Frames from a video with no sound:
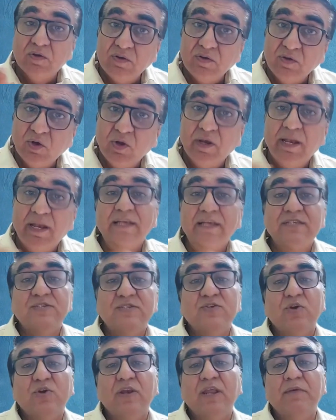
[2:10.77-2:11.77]
Your next
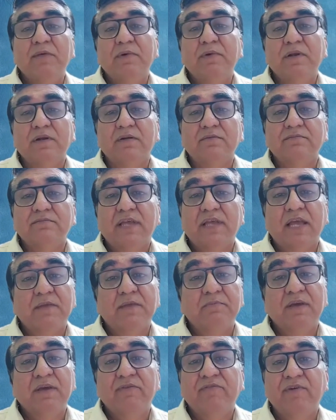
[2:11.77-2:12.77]
door neighbor
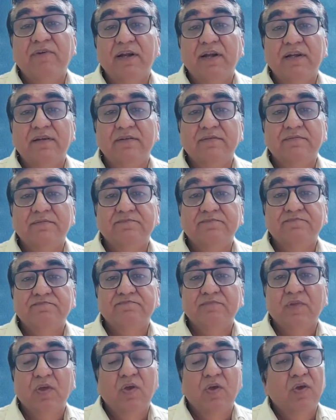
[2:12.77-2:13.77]
can be a friend,
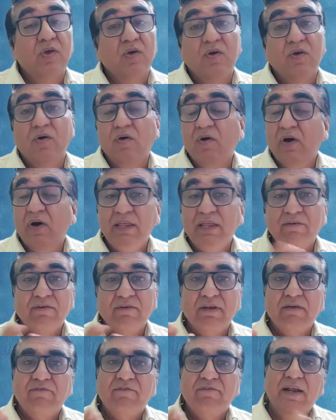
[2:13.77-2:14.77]
or
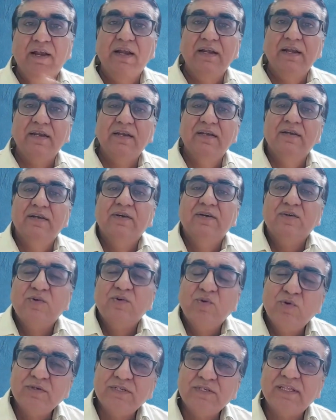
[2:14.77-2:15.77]
even a friend
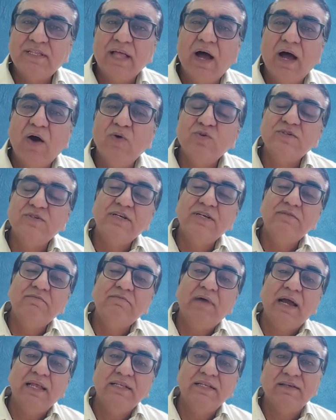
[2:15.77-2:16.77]
who is 1,000
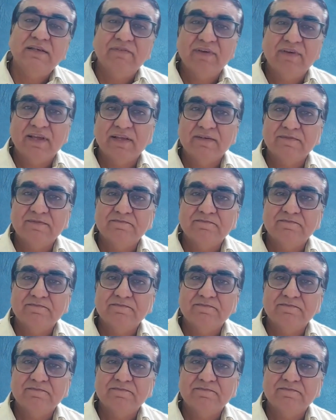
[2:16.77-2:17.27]
miles away.